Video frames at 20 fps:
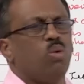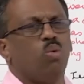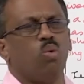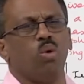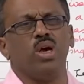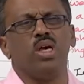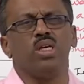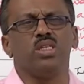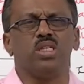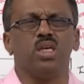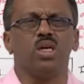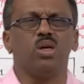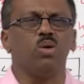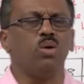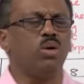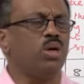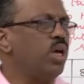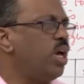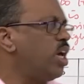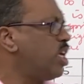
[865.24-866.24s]
Y is
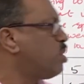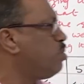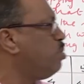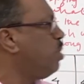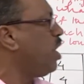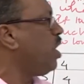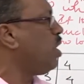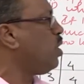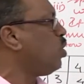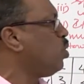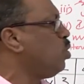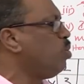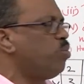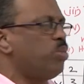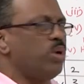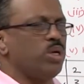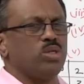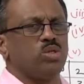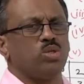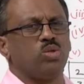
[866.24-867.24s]
equal to x by 2
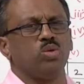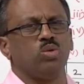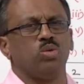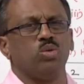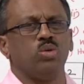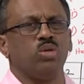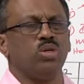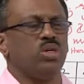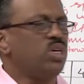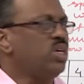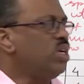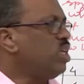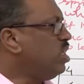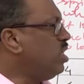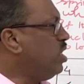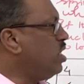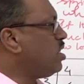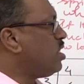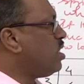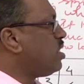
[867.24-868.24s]
plus 2.
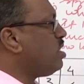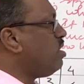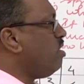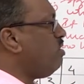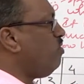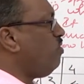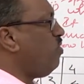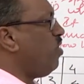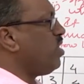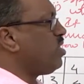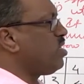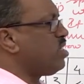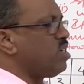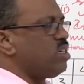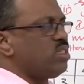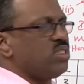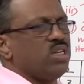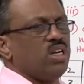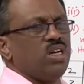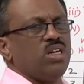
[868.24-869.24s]
This is the first
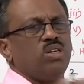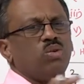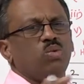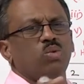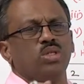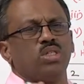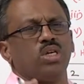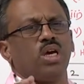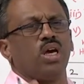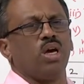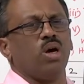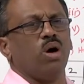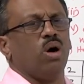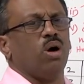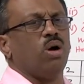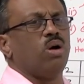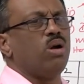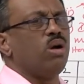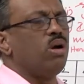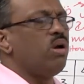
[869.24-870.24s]
result which I
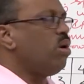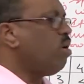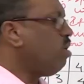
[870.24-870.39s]
got